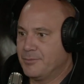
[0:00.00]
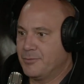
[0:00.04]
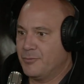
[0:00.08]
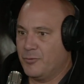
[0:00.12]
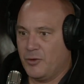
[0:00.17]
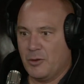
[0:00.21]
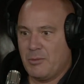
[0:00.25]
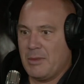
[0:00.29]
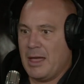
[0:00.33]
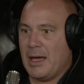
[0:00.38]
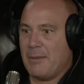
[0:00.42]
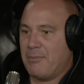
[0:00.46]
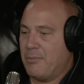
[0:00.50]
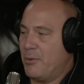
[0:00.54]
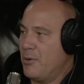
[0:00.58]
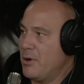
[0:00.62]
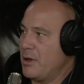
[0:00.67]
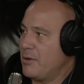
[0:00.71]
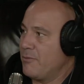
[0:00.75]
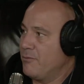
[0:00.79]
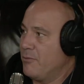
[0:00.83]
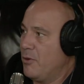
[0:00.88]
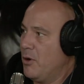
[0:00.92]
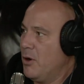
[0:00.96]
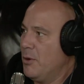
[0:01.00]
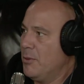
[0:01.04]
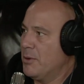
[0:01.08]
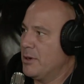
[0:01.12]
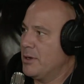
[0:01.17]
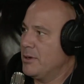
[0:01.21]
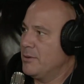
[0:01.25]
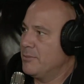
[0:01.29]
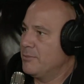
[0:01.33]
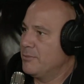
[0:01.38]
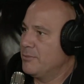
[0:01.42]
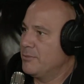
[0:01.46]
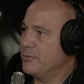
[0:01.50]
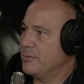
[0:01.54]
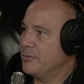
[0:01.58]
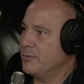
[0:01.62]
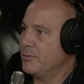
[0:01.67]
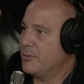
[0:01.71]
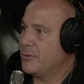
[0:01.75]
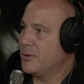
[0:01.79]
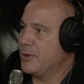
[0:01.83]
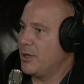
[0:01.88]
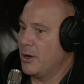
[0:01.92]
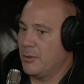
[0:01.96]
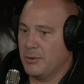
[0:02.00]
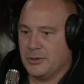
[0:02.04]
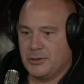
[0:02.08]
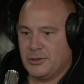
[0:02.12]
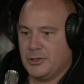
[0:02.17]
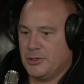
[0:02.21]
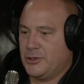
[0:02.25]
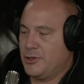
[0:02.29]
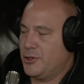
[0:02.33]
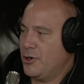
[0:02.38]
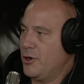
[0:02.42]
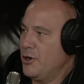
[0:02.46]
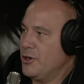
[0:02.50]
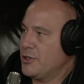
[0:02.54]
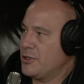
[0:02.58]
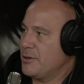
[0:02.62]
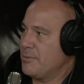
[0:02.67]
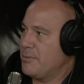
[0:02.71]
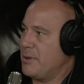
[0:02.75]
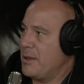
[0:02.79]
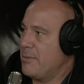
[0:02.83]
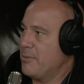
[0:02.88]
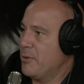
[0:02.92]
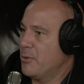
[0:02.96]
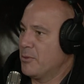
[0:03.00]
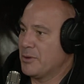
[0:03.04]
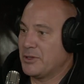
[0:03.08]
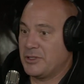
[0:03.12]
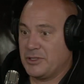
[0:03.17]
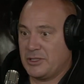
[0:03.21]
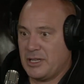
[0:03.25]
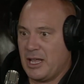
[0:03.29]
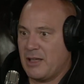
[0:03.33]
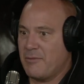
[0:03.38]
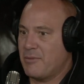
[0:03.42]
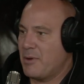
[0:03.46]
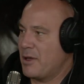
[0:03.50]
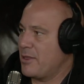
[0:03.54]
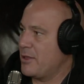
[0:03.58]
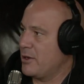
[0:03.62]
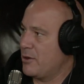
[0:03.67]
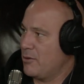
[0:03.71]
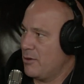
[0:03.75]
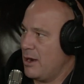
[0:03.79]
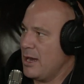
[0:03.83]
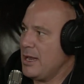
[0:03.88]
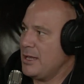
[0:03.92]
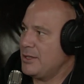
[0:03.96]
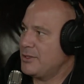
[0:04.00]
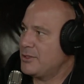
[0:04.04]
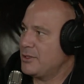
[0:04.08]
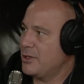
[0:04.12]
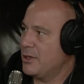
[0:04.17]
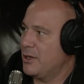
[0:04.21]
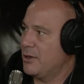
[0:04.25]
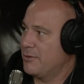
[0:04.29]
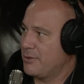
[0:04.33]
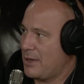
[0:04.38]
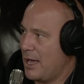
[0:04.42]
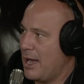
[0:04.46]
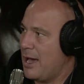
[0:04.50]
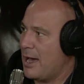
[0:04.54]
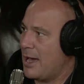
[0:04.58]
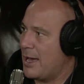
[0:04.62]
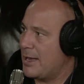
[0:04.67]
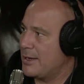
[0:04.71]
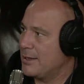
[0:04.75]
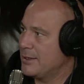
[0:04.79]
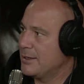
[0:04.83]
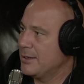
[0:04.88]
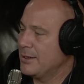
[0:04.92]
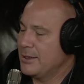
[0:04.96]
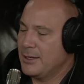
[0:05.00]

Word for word: From that point forward, there was the church, and people were saved by the grace of God.